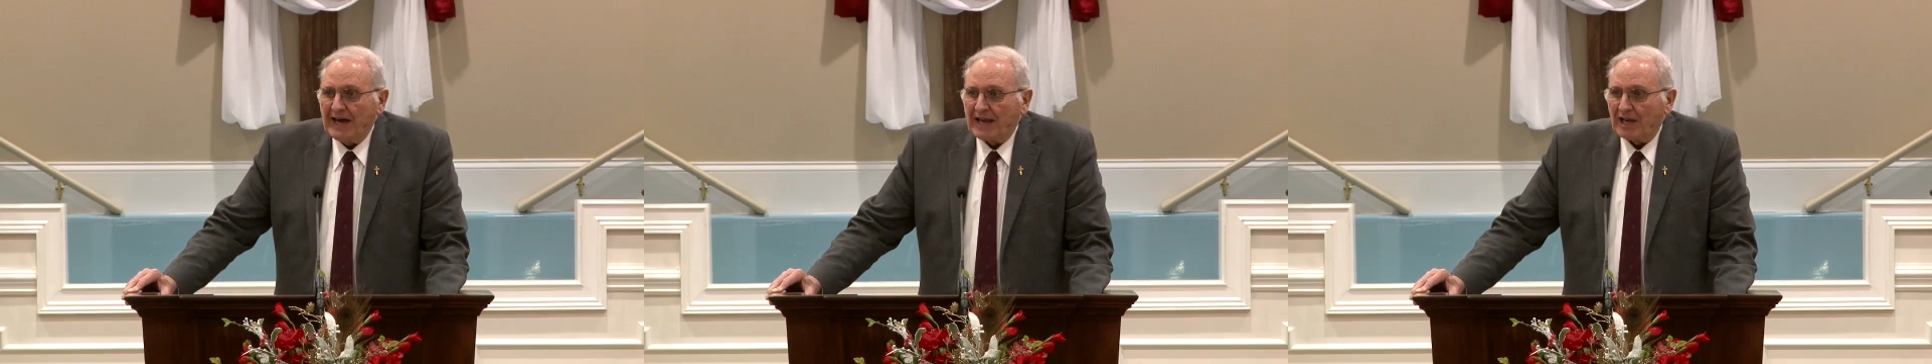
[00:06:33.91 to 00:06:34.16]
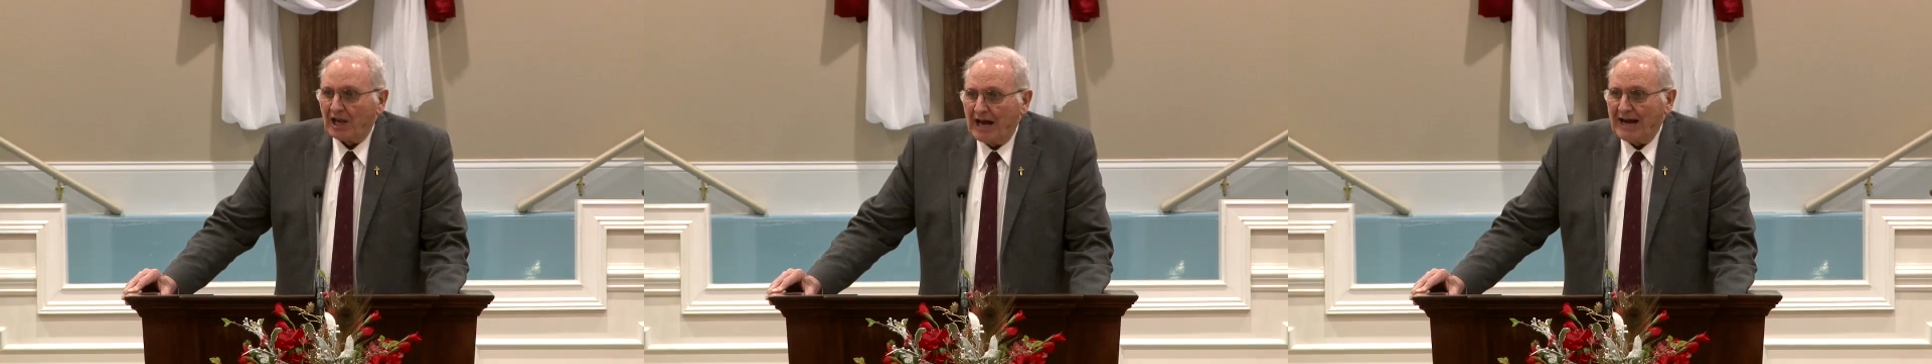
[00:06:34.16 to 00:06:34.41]

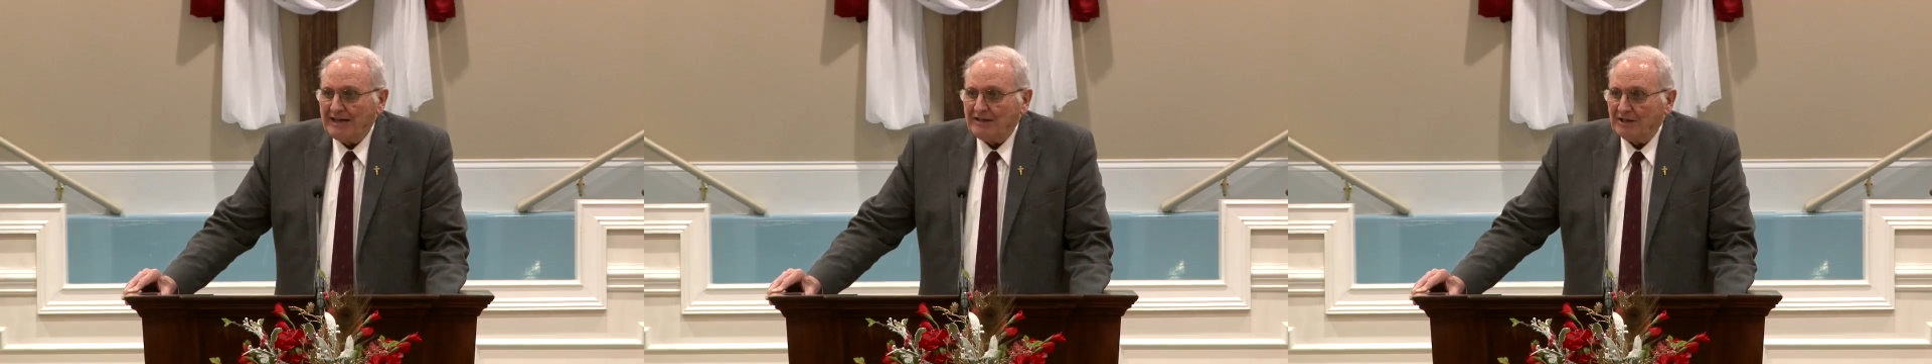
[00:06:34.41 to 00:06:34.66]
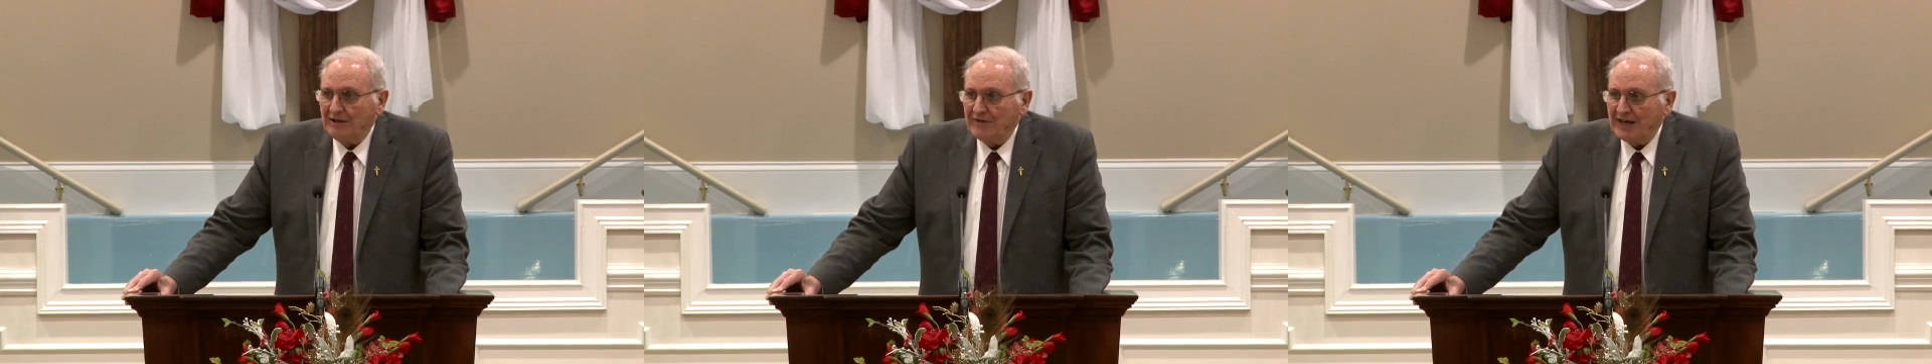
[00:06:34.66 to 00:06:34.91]
that
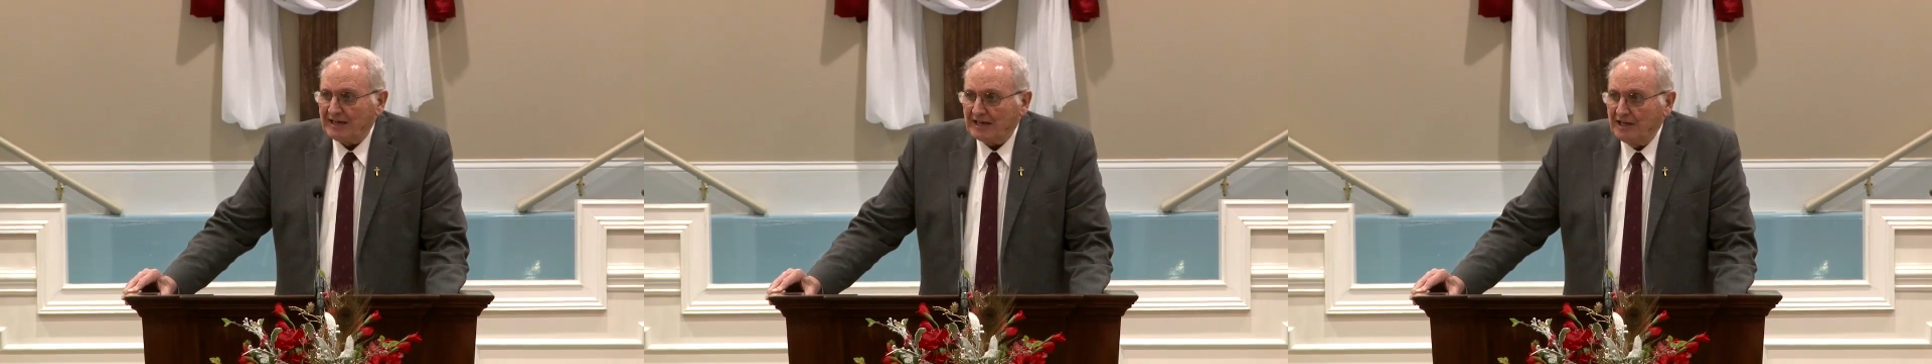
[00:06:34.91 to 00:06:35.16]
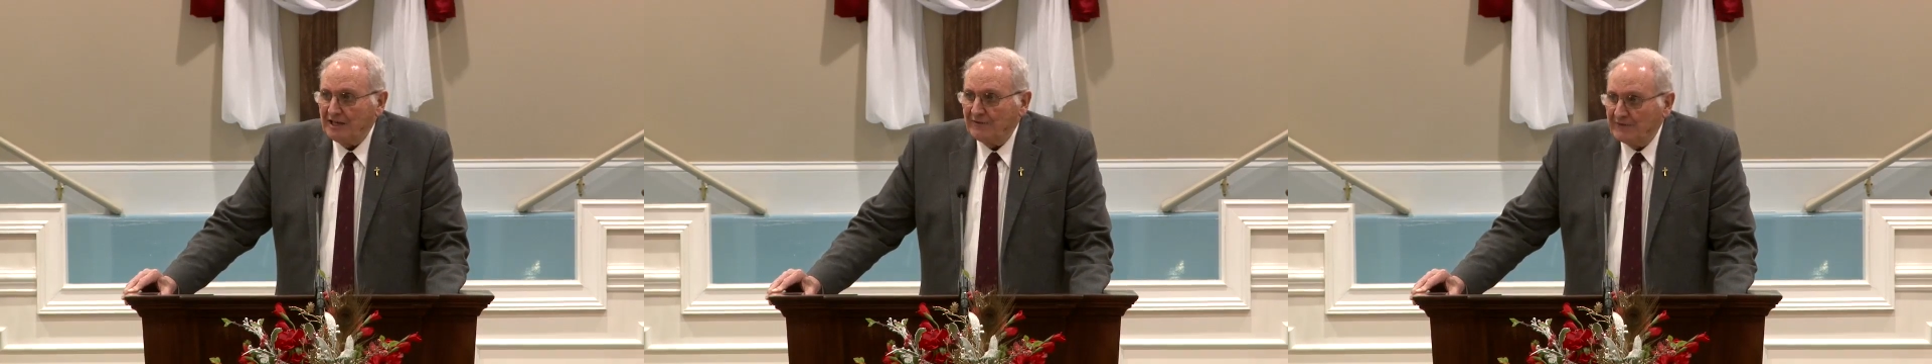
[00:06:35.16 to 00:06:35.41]
light of that
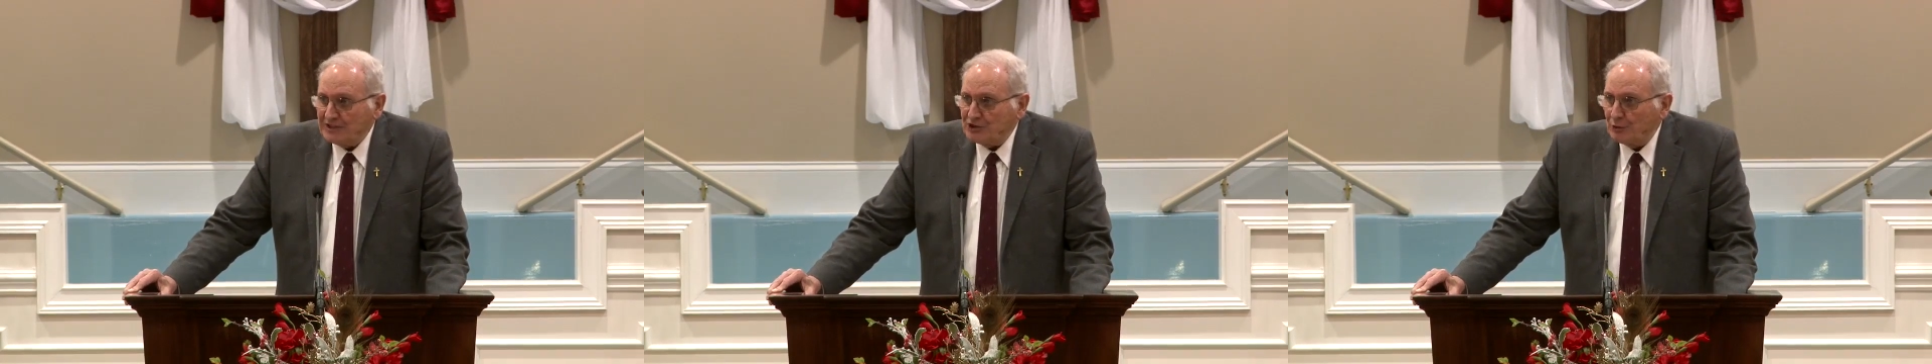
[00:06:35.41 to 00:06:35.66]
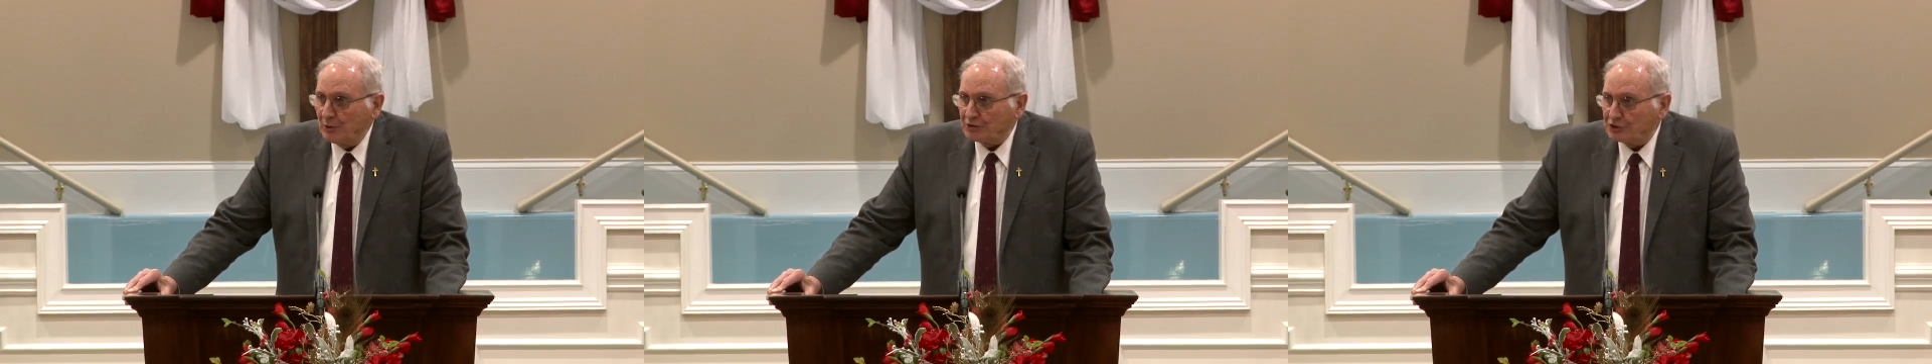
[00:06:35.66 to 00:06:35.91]

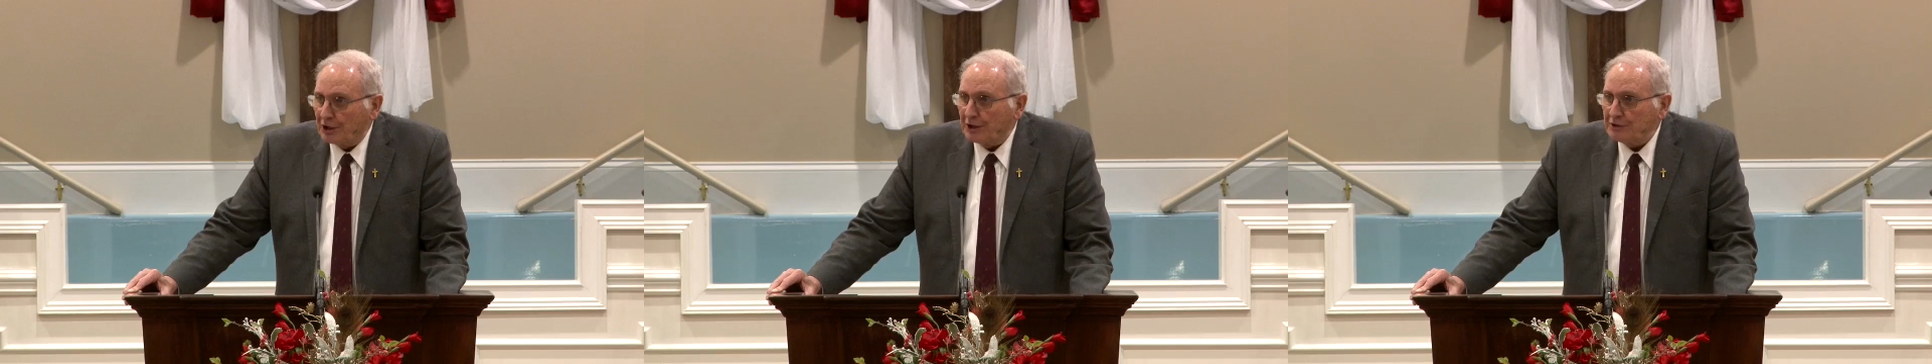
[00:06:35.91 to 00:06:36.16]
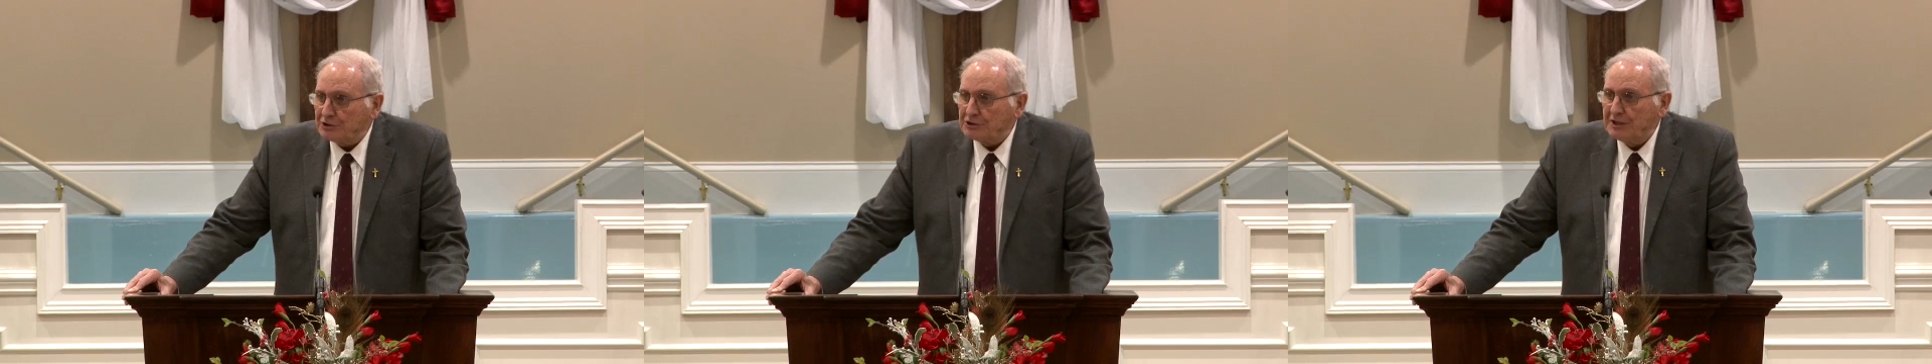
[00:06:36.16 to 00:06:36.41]
individual
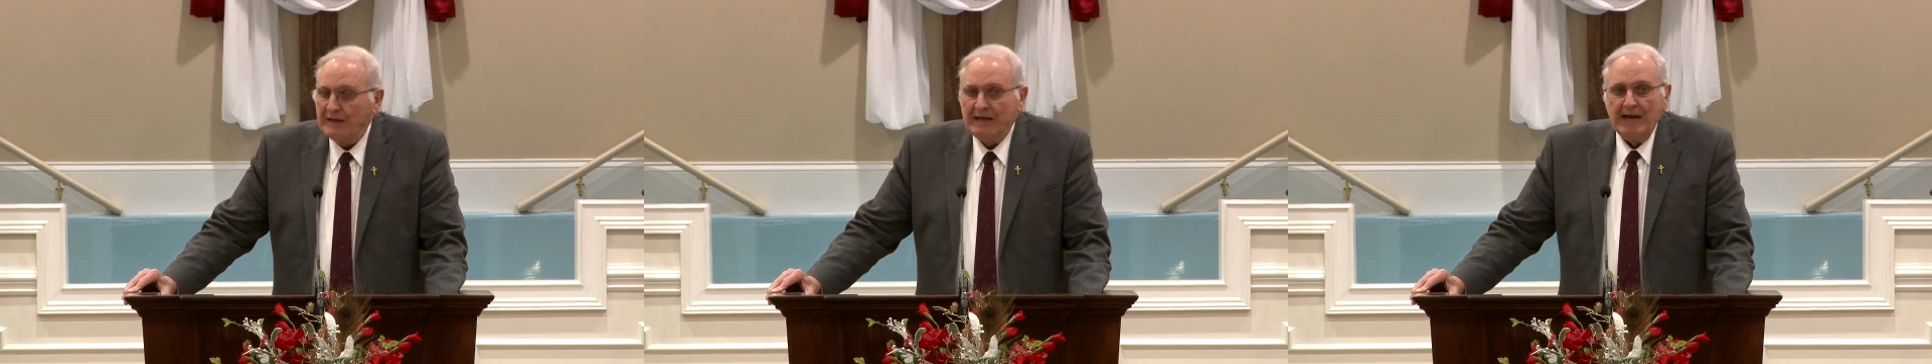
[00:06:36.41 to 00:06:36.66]
church.